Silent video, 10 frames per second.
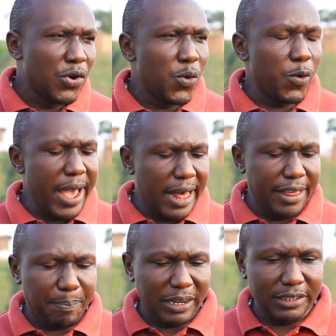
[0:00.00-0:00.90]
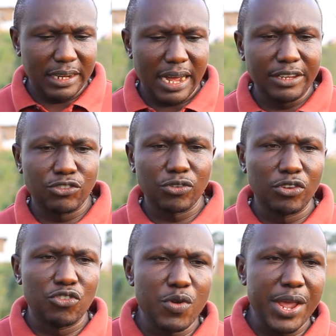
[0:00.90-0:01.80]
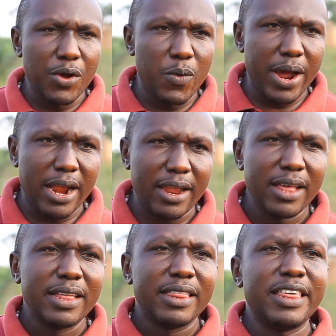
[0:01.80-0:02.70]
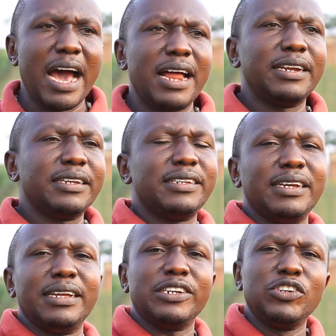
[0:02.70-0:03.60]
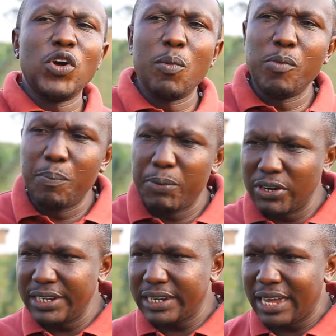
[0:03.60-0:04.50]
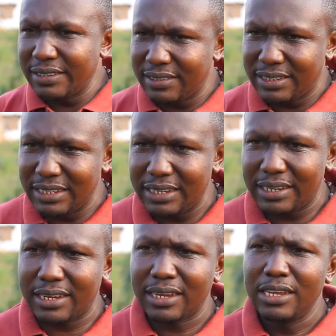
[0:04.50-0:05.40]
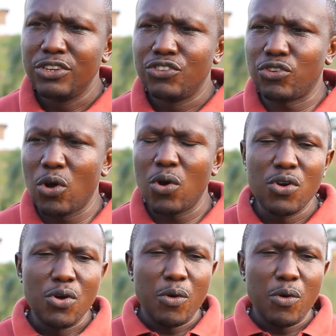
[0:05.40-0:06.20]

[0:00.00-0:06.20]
where the pasture is not doing well than the normal broadcasting. So,